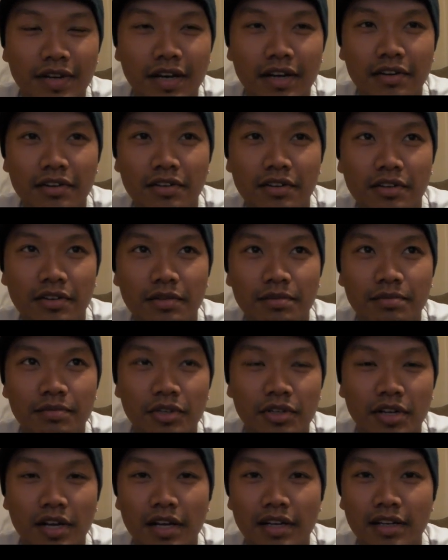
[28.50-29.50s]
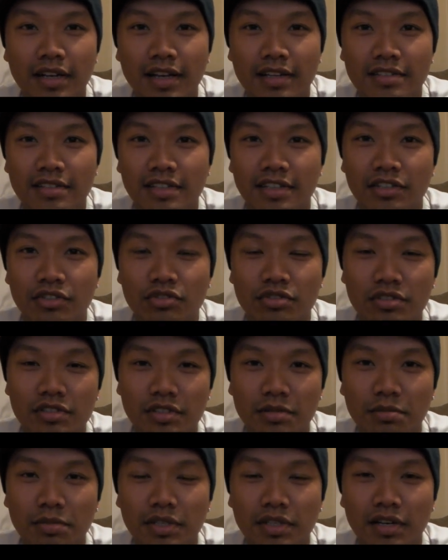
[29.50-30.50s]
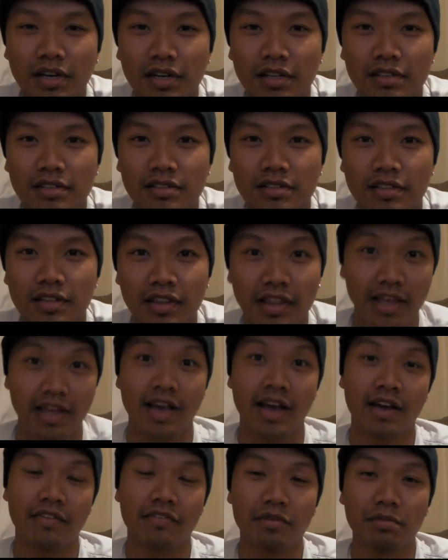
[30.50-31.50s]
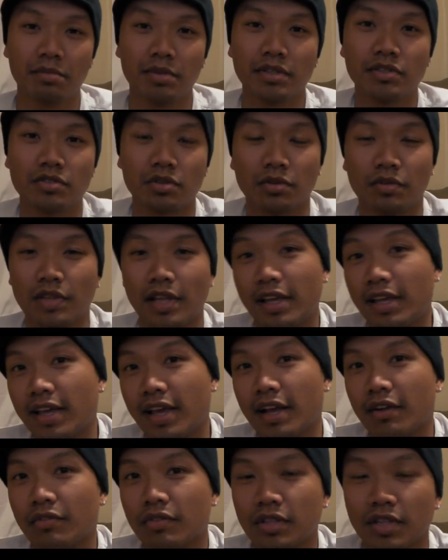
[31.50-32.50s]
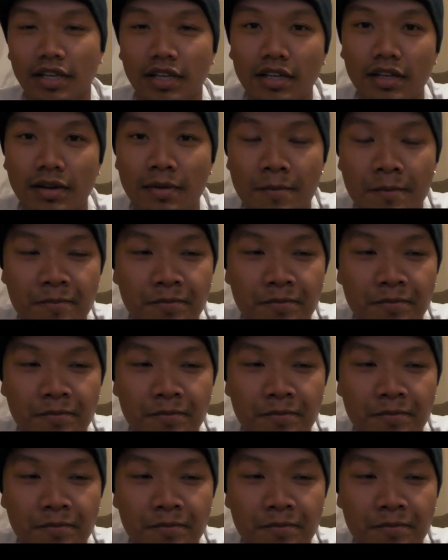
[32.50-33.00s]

I don't know, they're not as interested because they haven't been, so they can't relate.